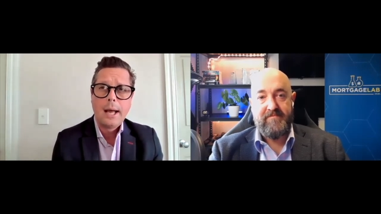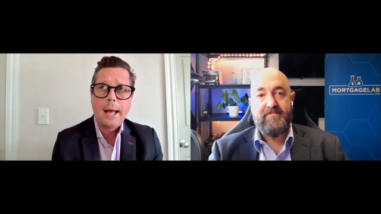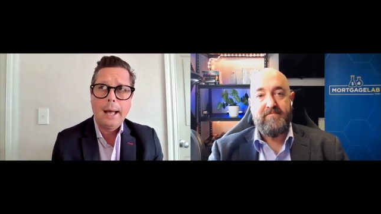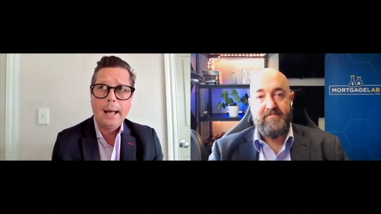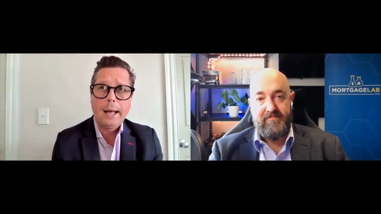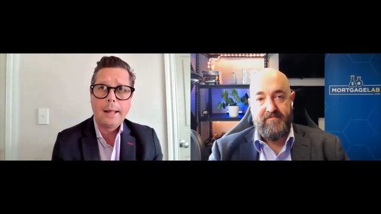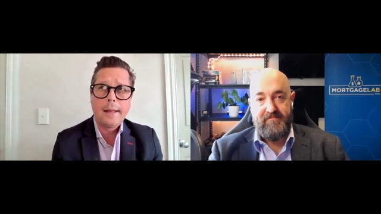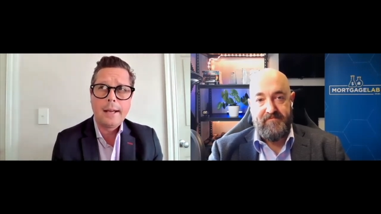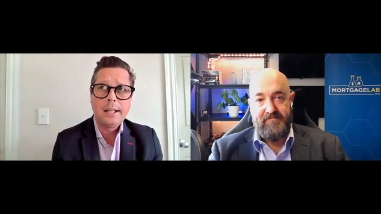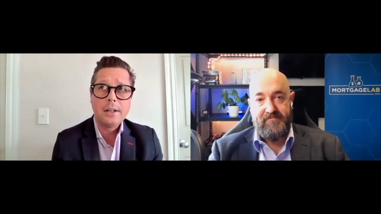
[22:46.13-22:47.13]
Speaker 1: Uh,
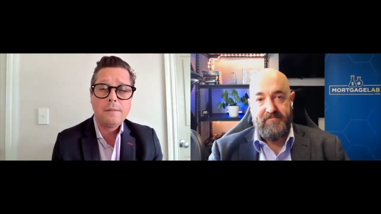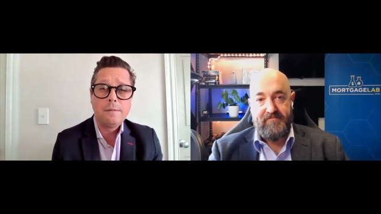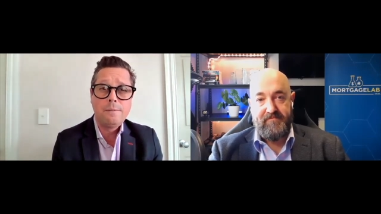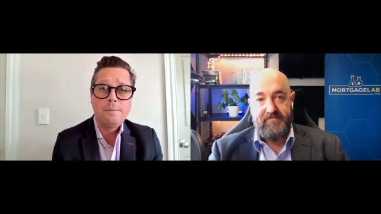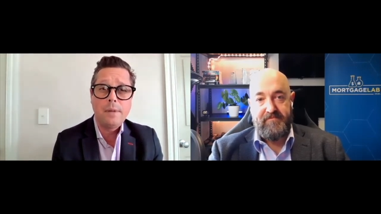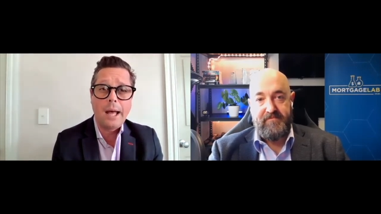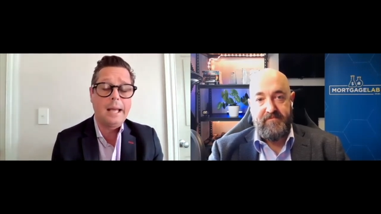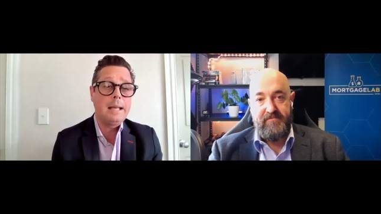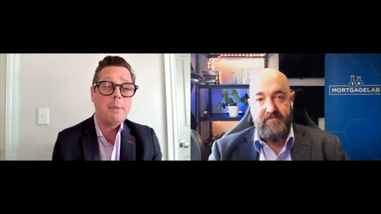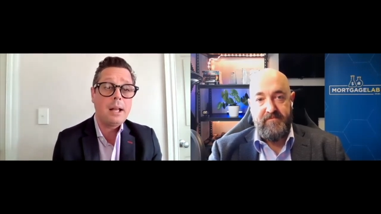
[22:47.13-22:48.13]
they can in, uh,
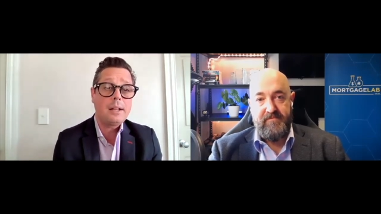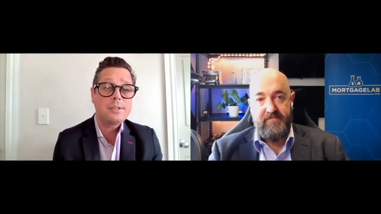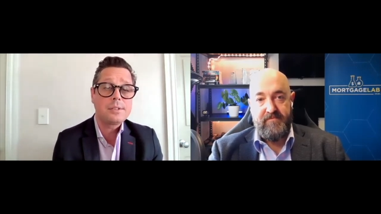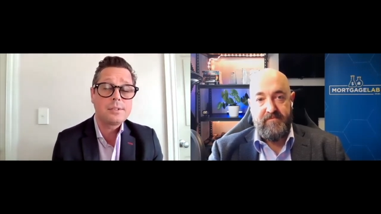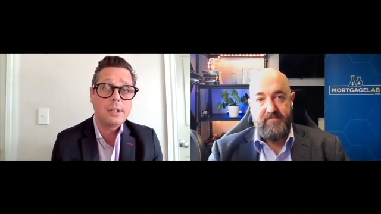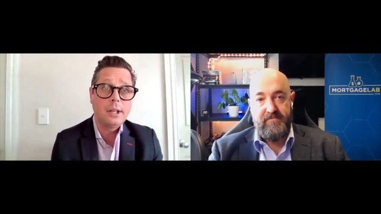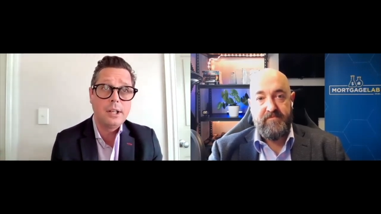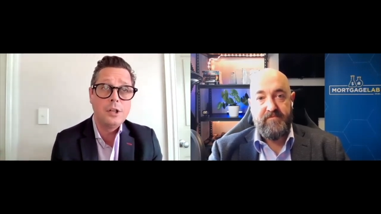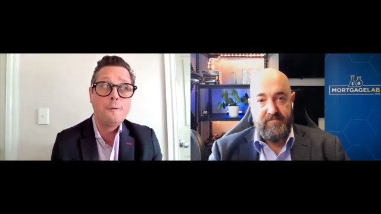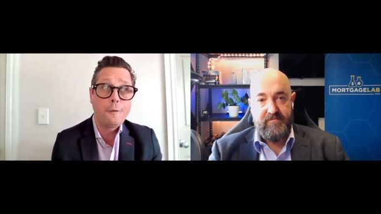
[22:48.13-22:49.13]
email us
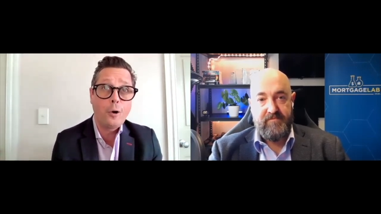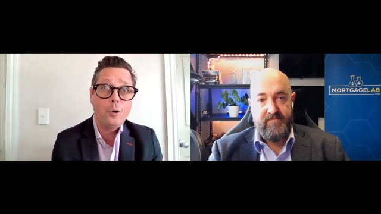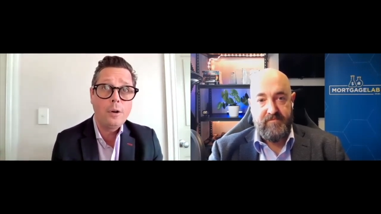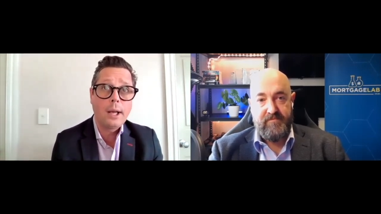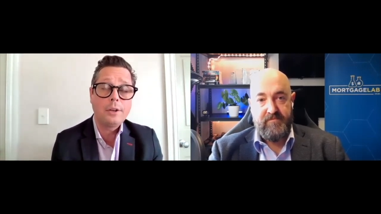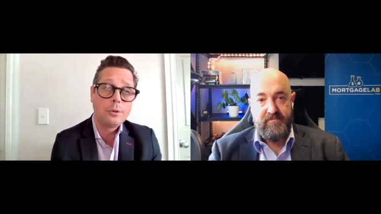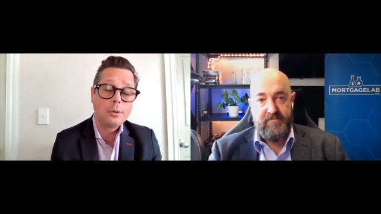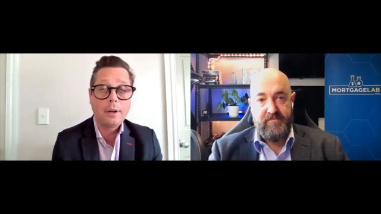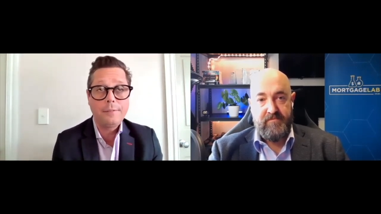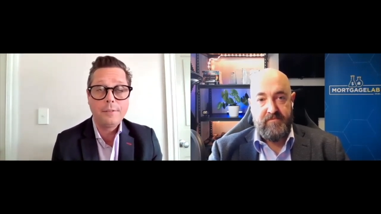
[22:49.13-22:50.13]
info at
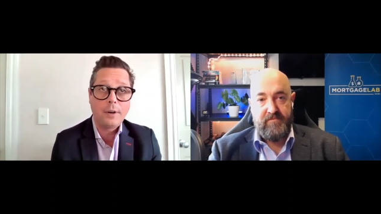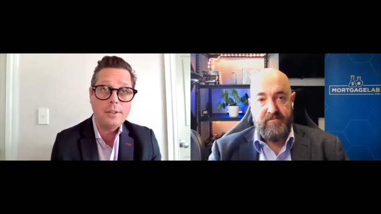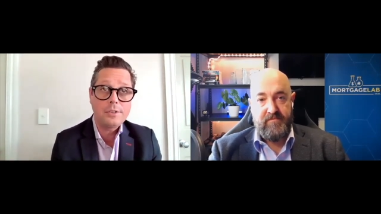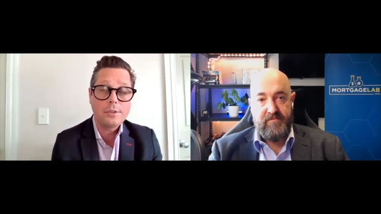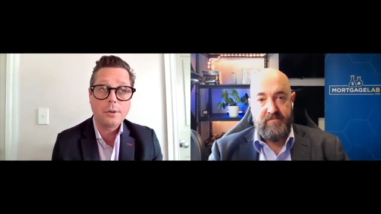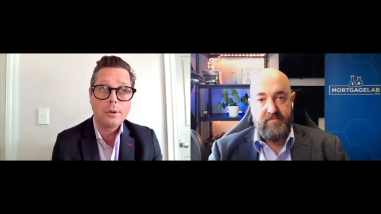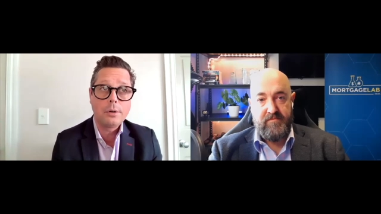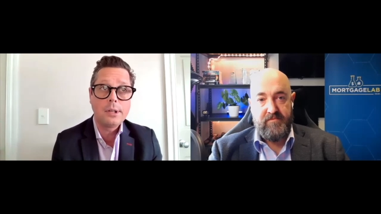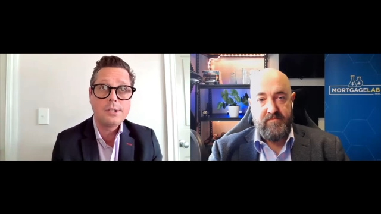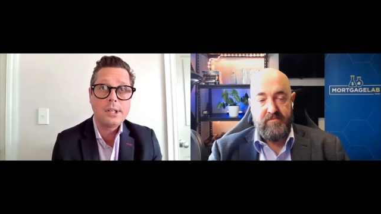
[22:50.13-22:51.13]

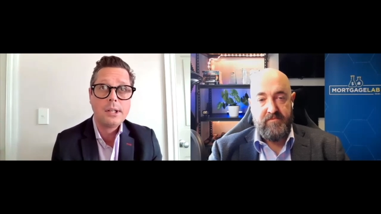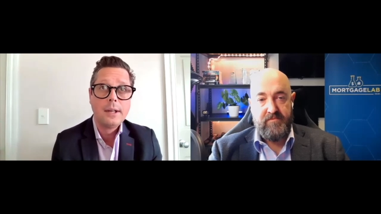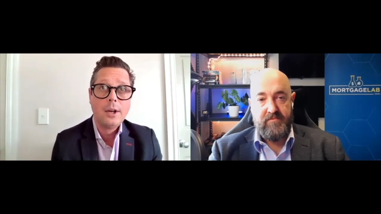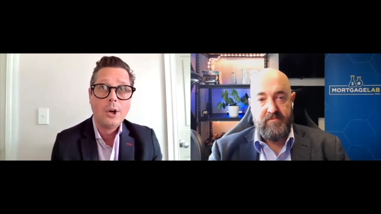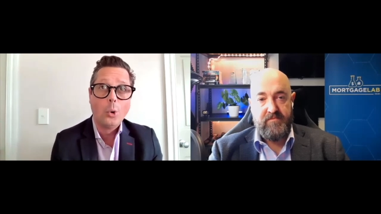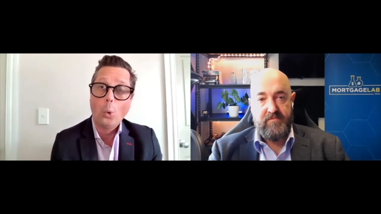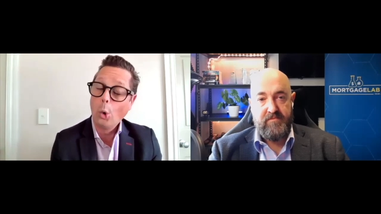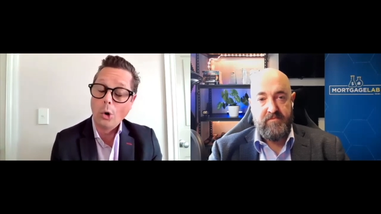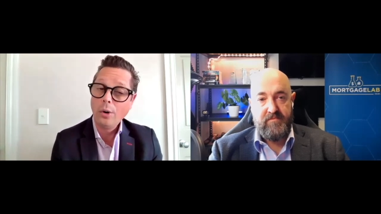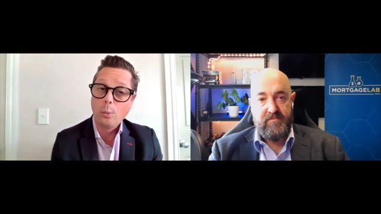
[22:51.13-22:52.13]
goodlifeadvice.co.nz,
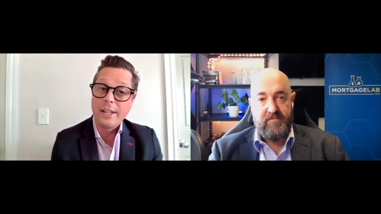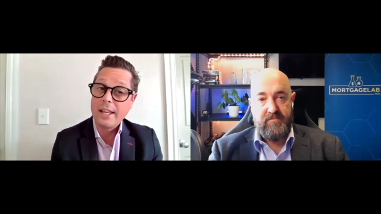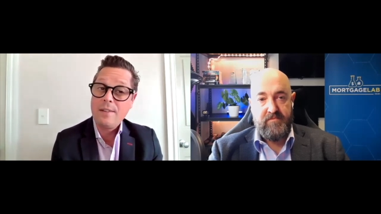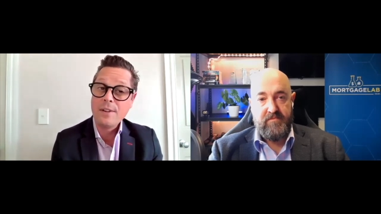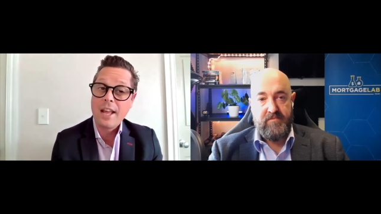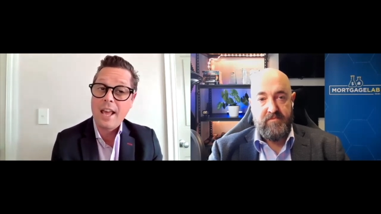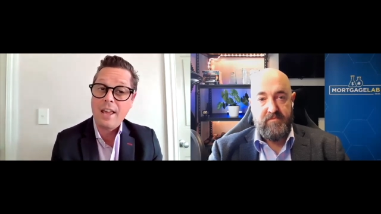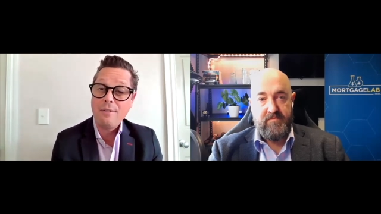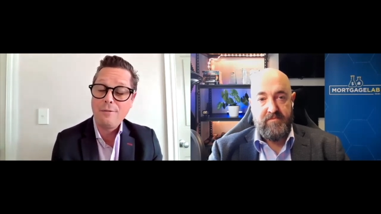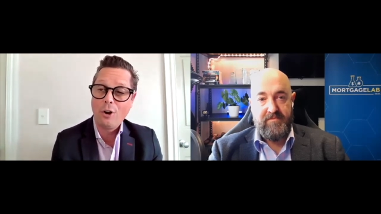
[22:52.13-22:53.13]
or we even
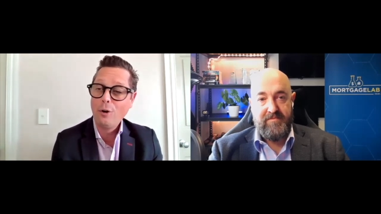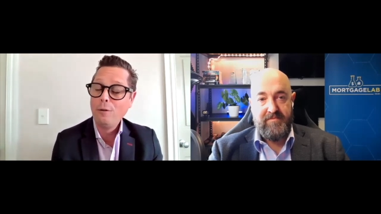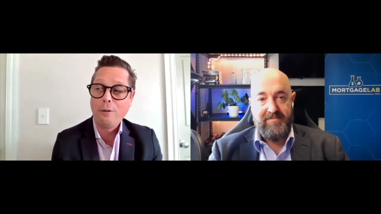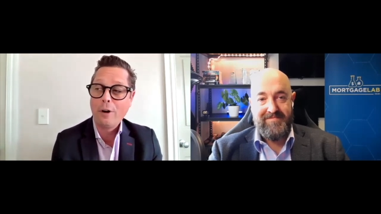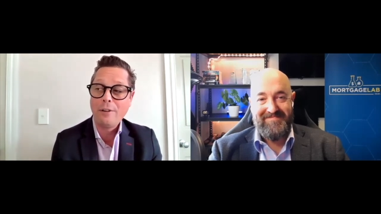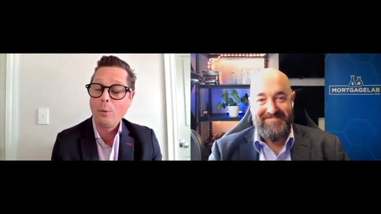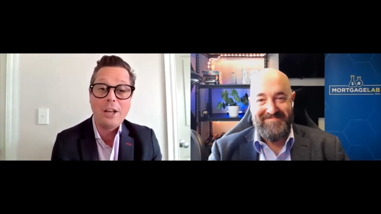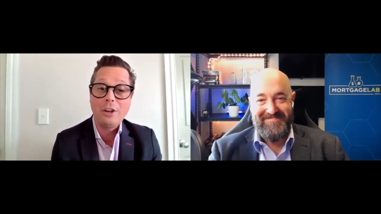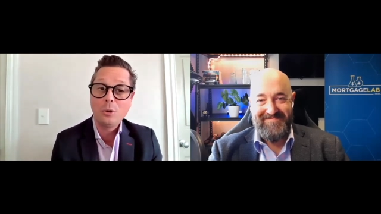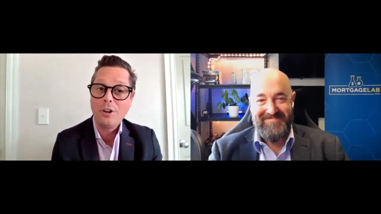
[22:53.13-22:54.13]
have
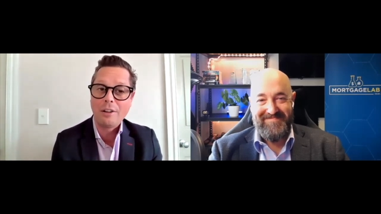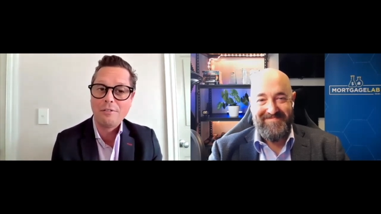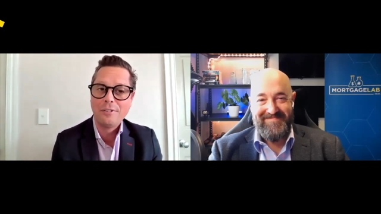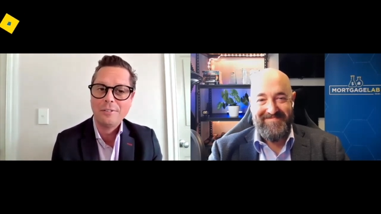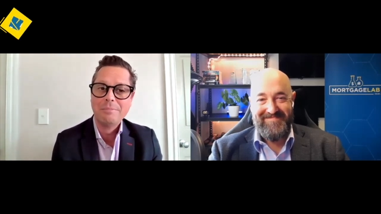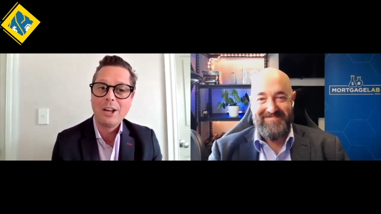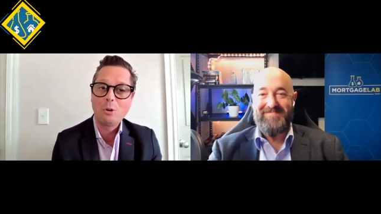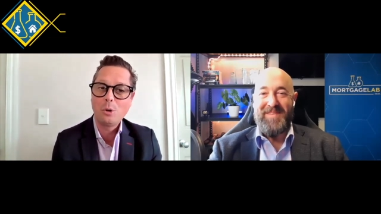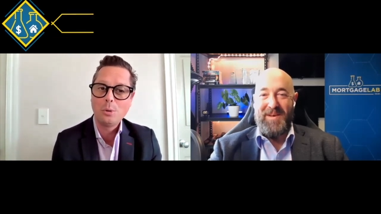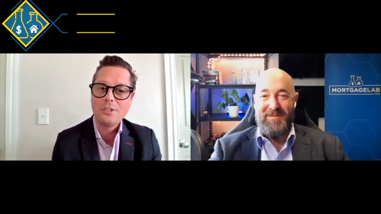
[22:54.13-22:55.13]
0508 Goodlife. How
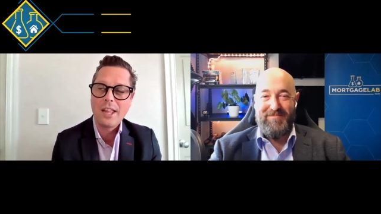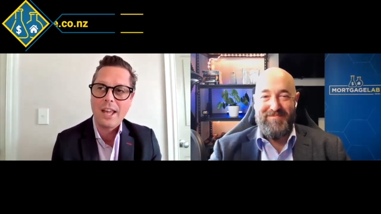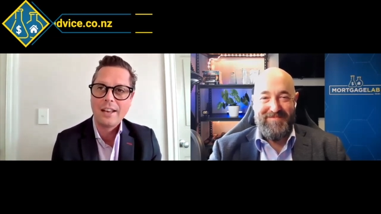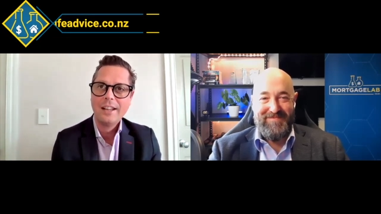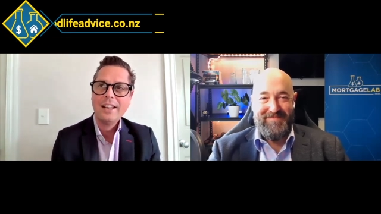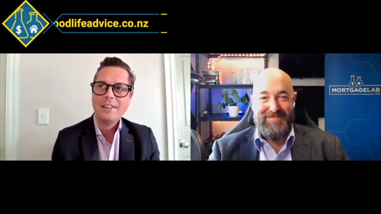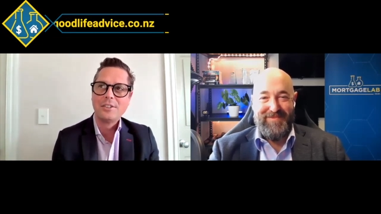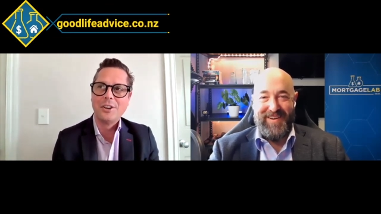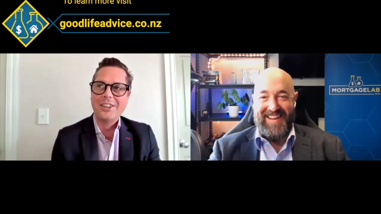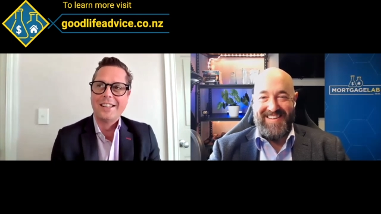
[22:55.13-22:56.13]
cool is that?
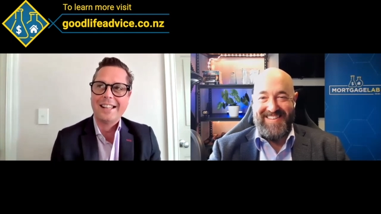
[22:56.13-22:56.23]
So,